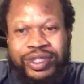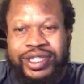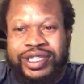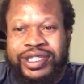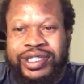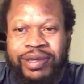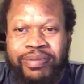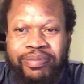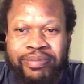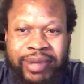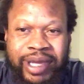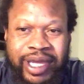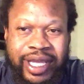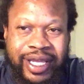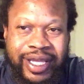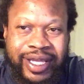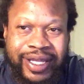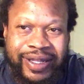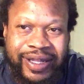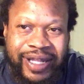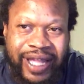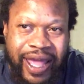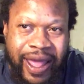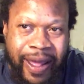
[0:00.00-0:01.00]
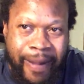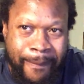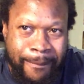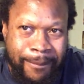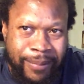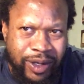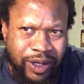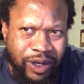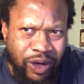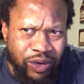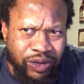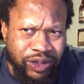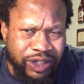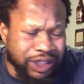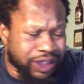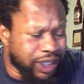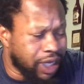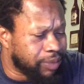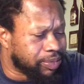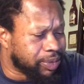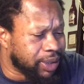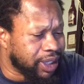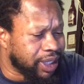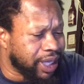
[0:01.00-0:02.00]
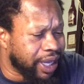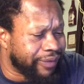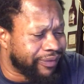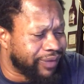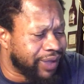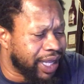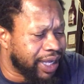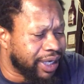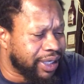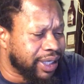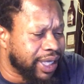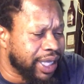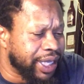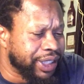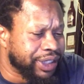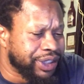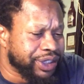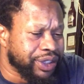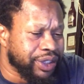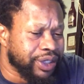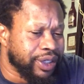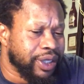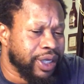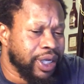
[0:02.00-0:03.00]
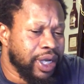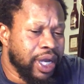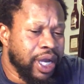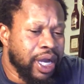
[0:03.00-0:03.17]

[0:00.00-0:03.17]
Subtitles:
to me that, you know, something of that nature